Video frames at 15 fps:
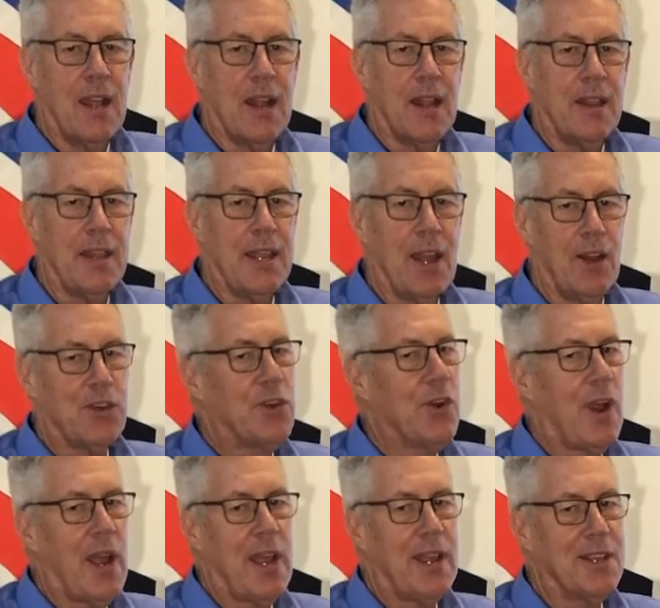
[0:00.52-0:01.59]
The
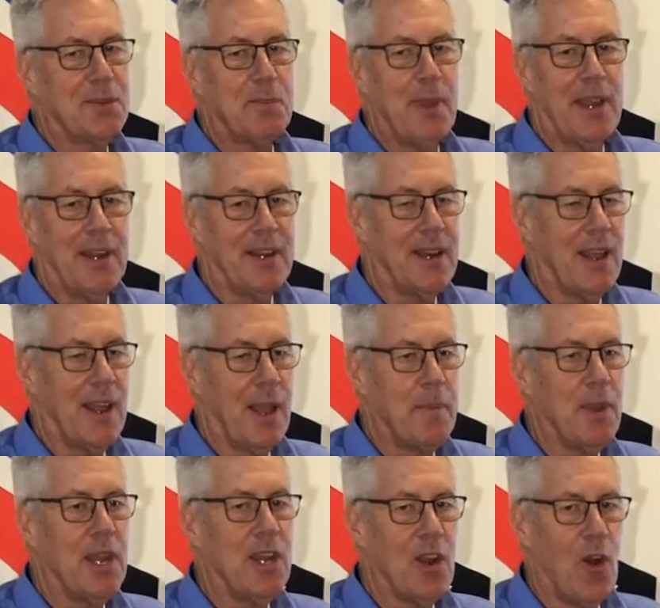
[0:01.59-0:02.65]
outcry has
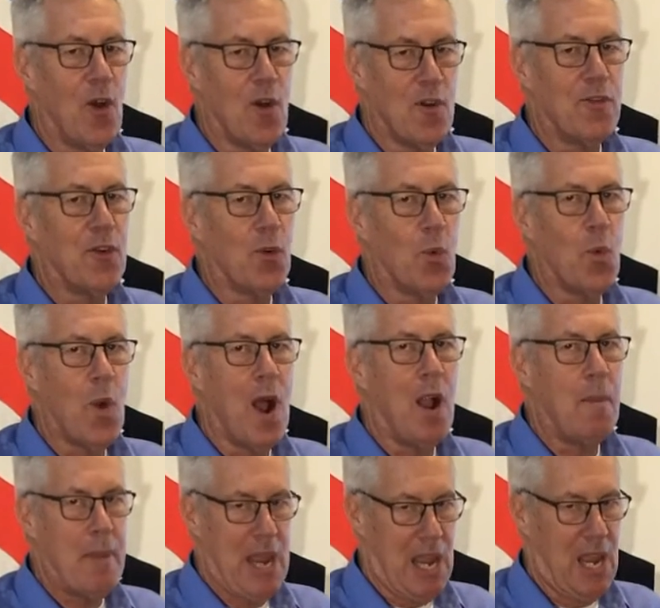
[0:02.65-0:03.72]
been,
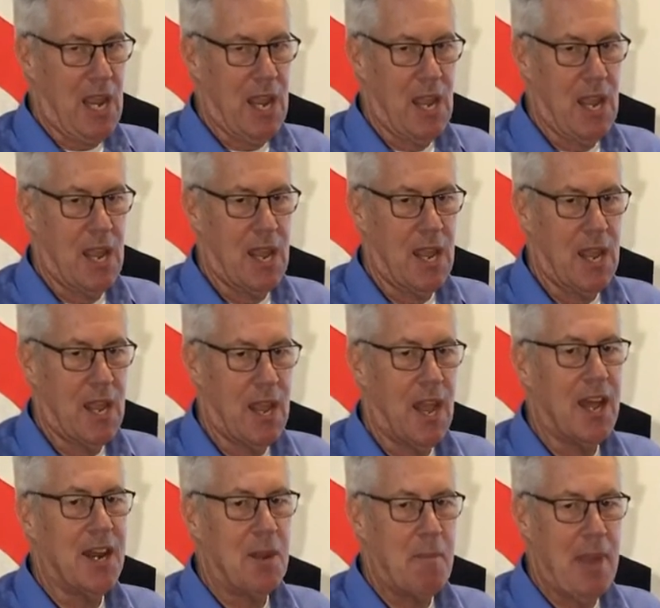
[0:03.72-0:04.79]
overwhelming,
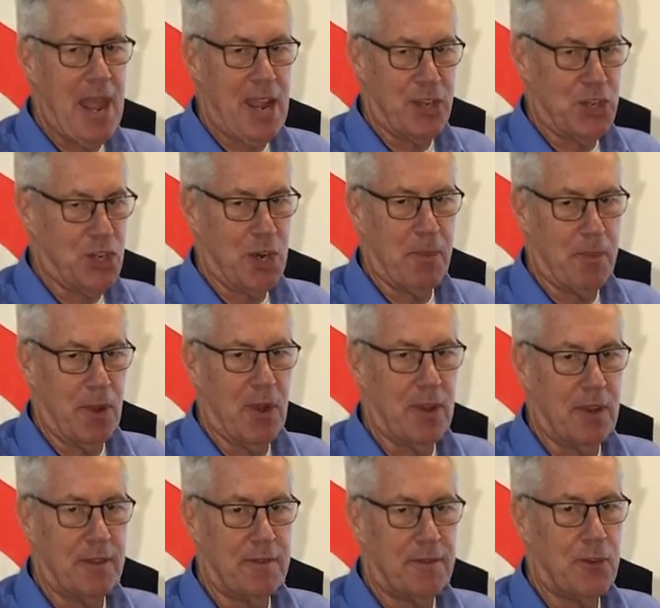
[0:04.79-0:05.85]

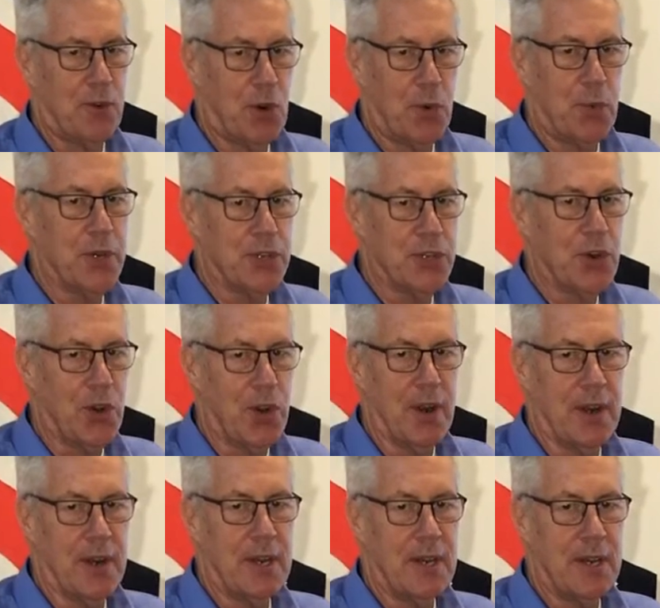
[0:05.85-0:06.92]
unimaginable for a
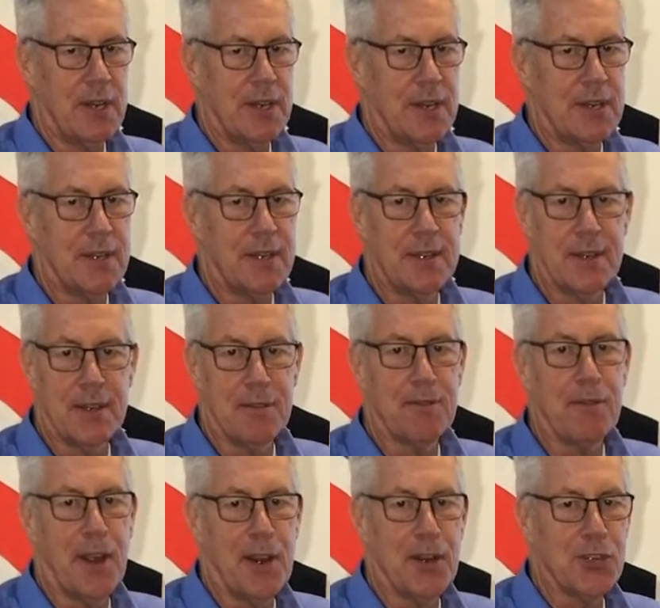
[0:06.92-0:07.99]
return to the
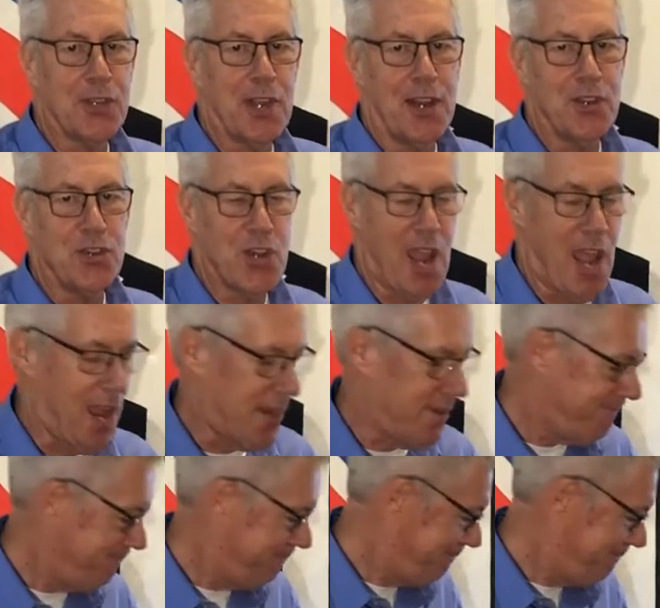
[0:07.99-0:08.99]
fireside chat.